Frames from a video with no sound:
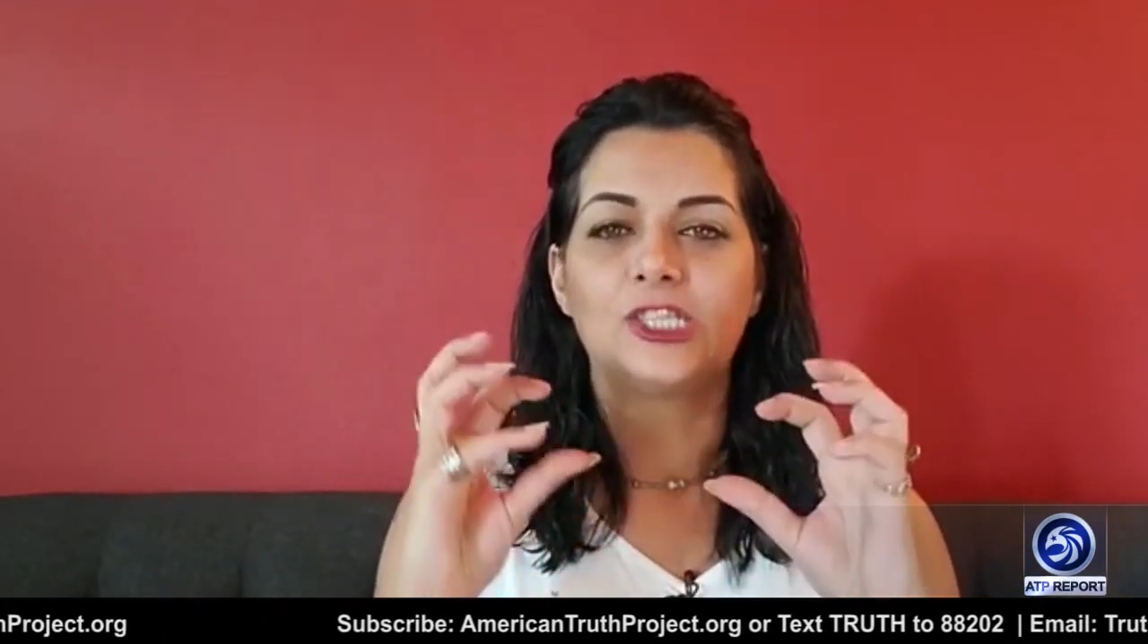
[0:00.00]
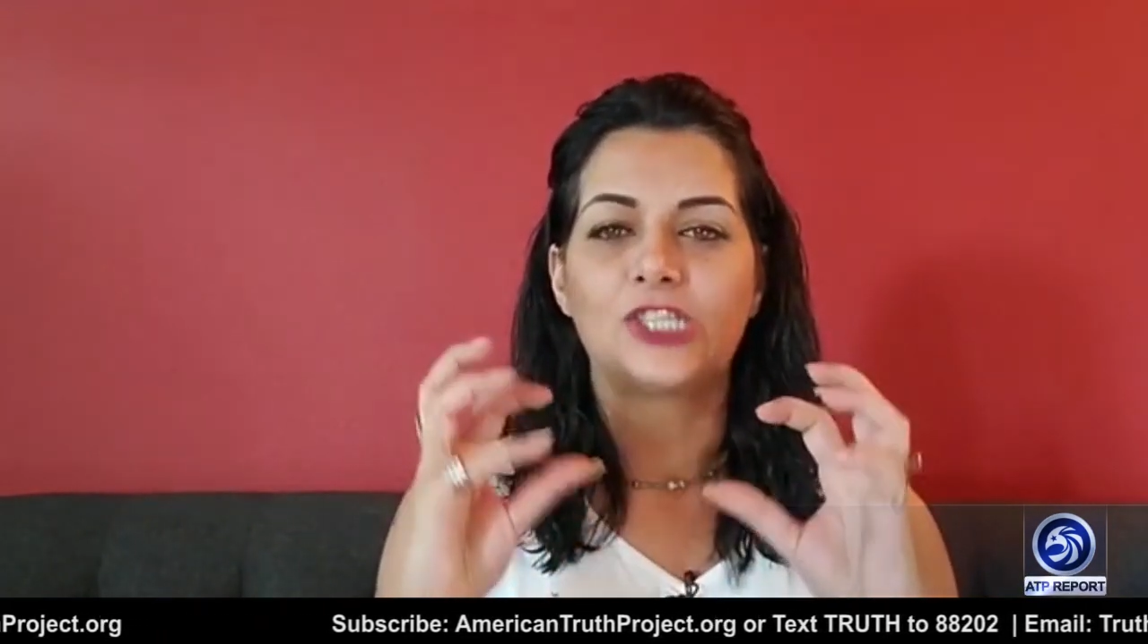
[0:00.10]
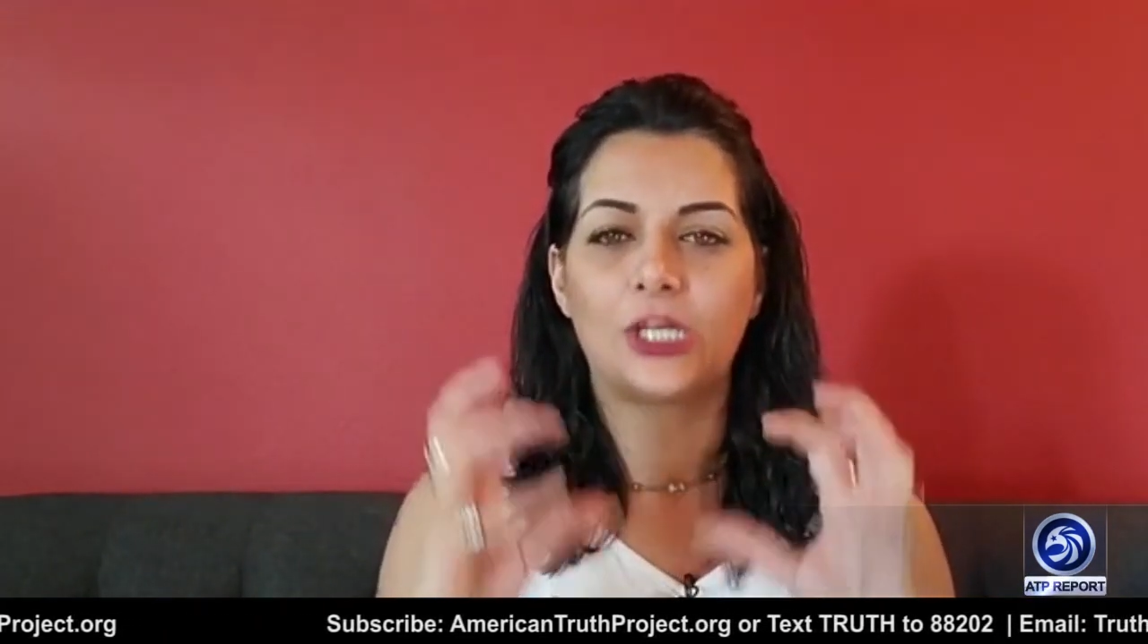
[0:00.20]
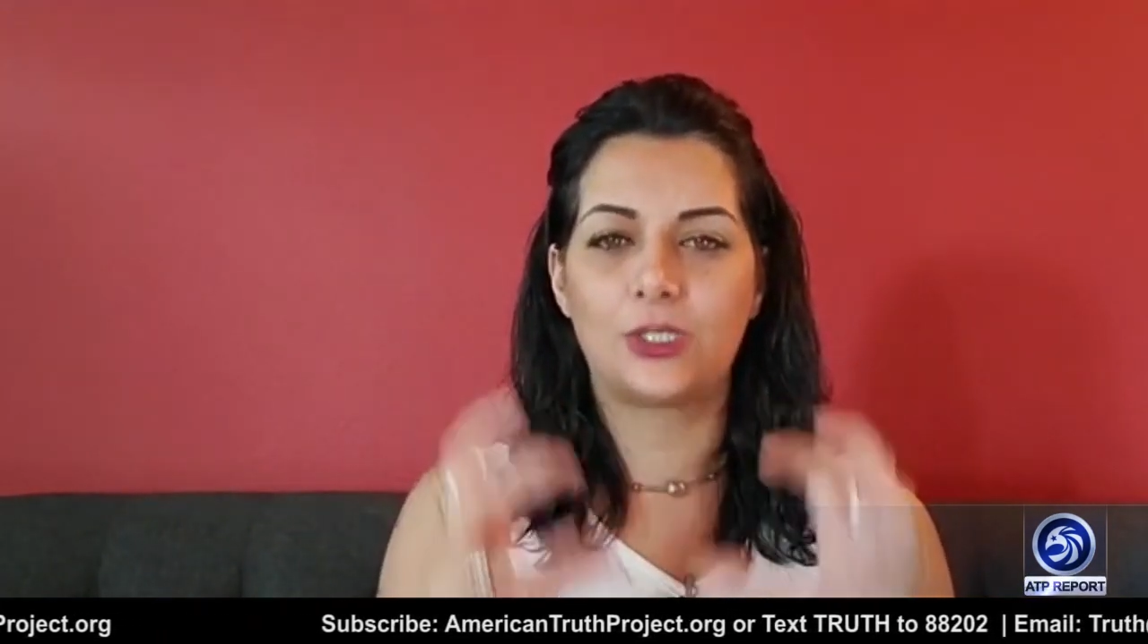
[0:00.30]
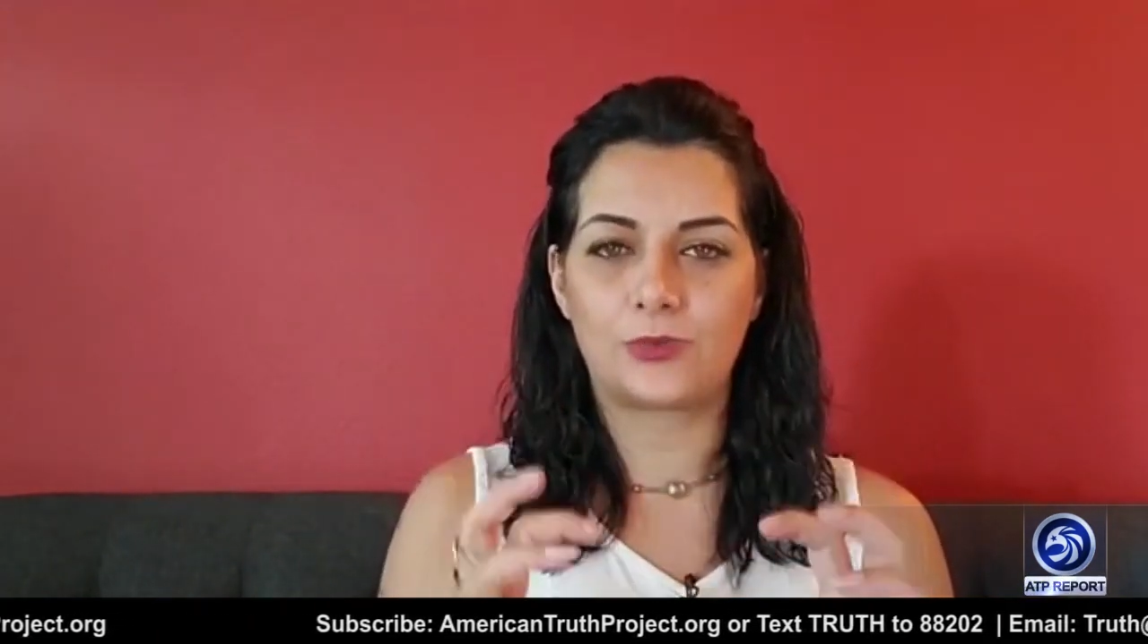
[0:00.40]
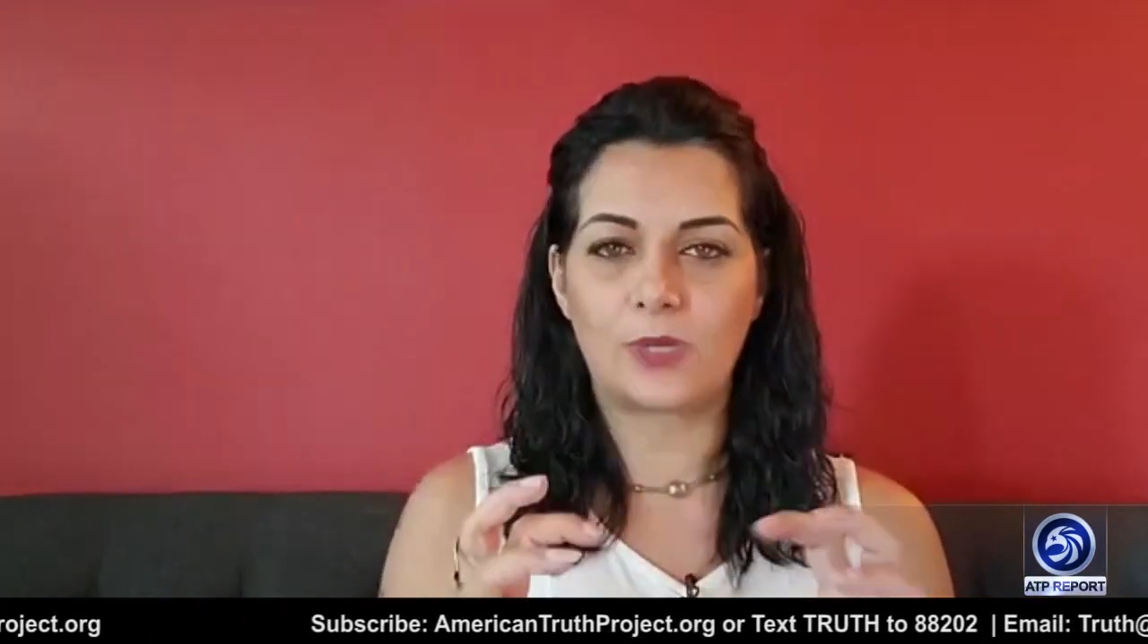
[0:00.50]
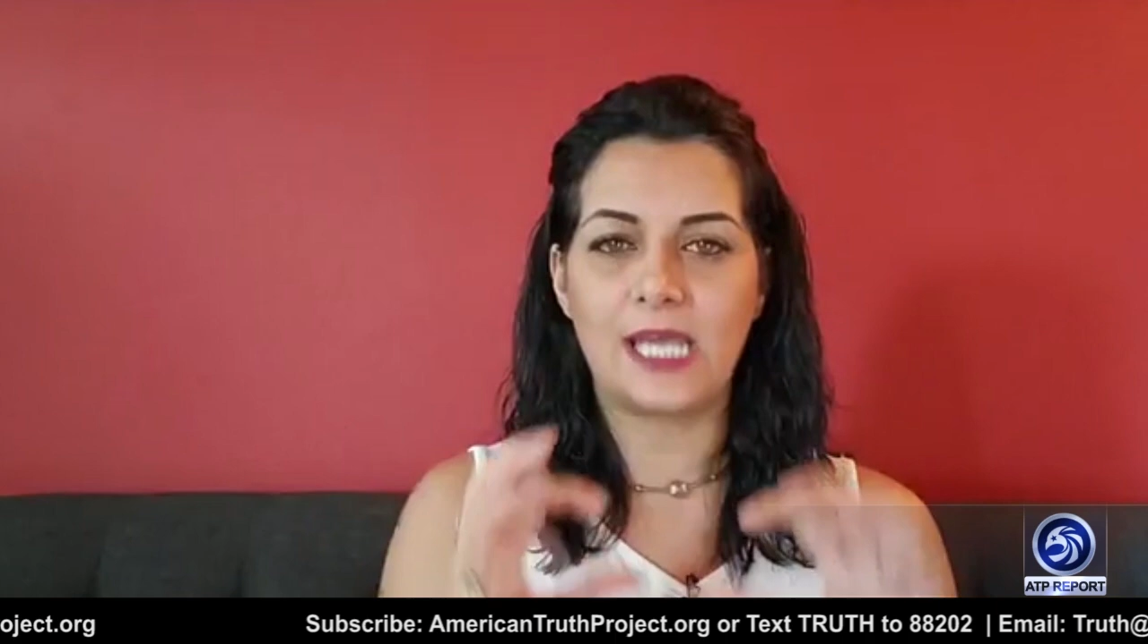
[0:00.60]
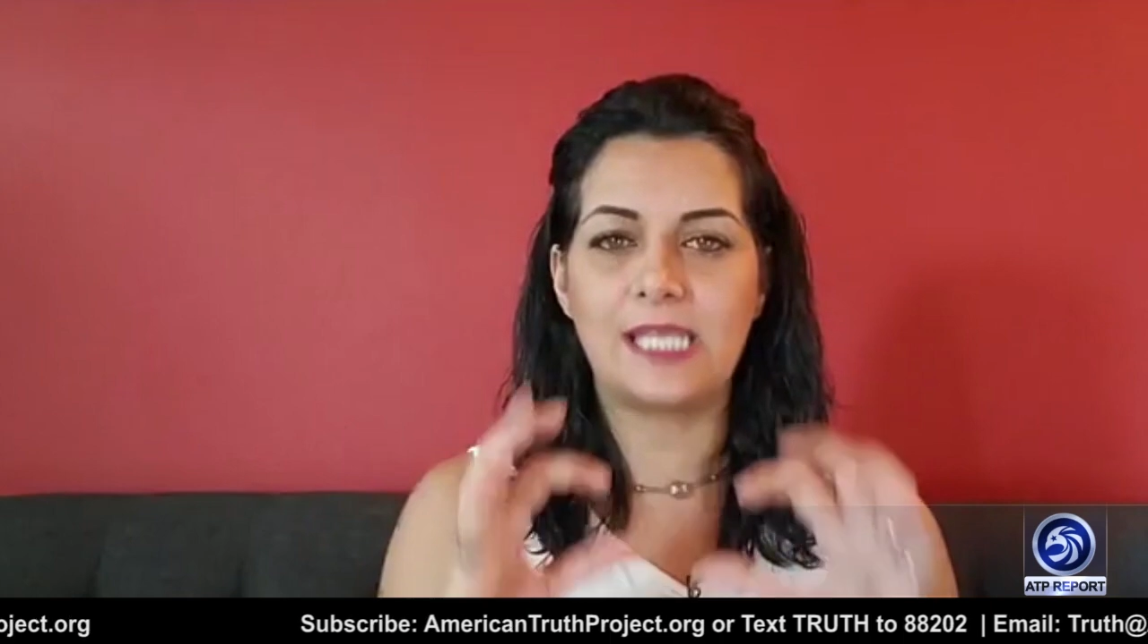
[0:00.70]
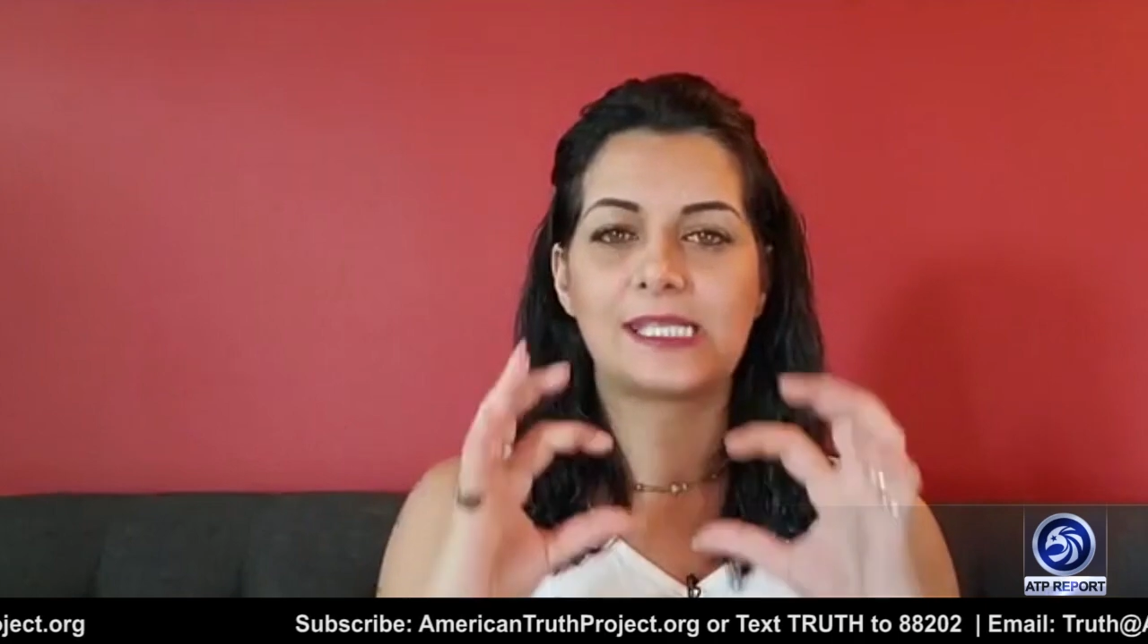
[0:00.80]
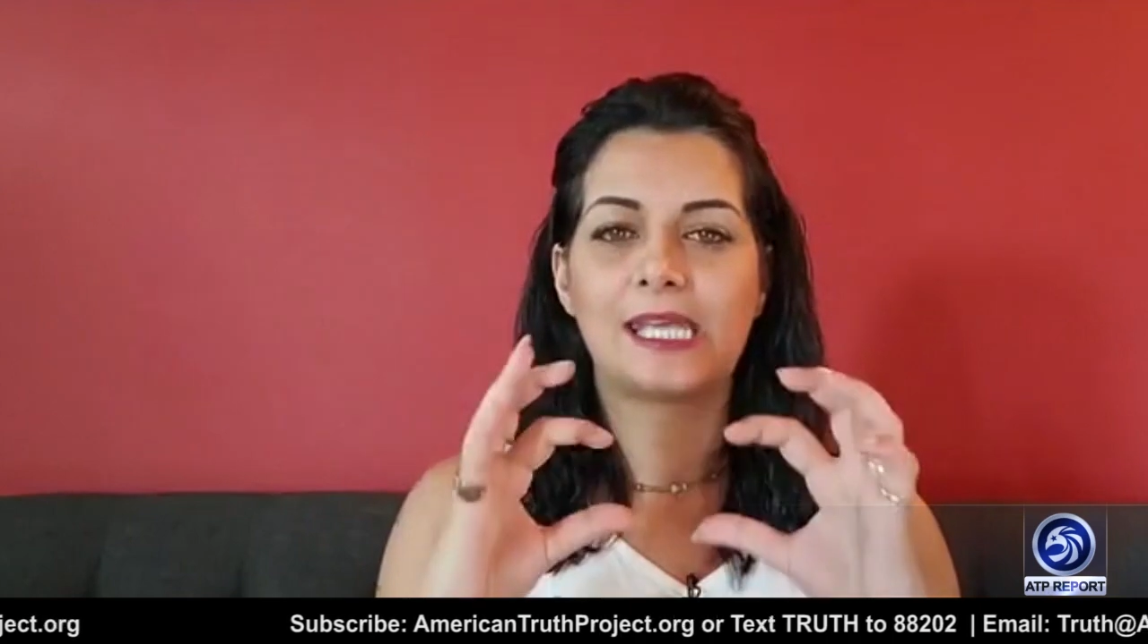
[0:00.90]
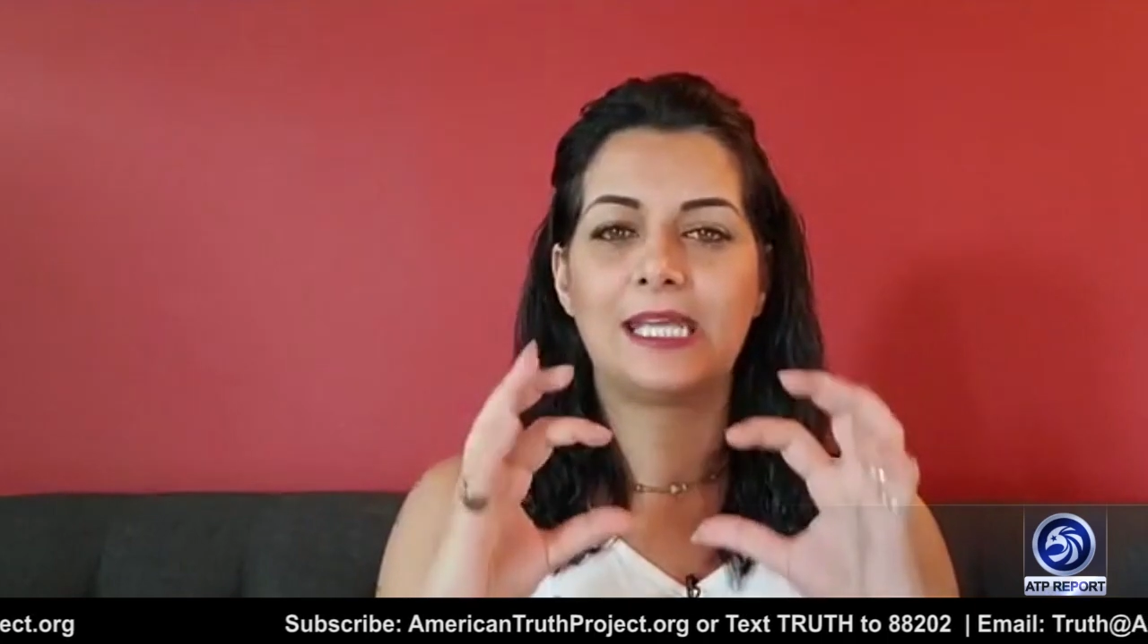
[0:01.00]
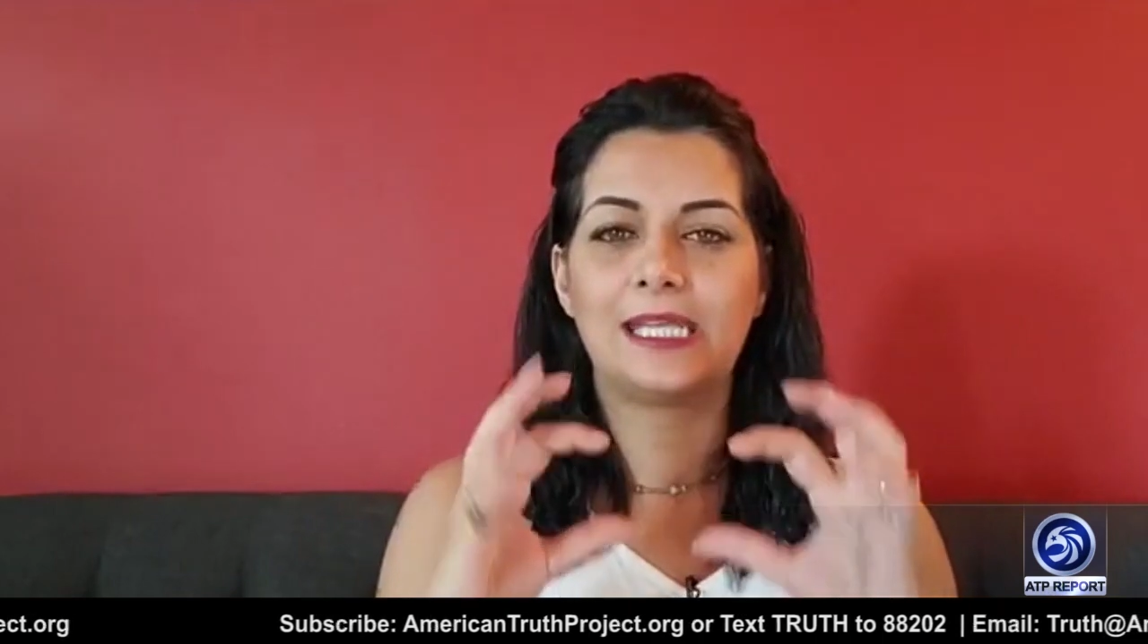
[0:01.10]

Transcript: terrorize,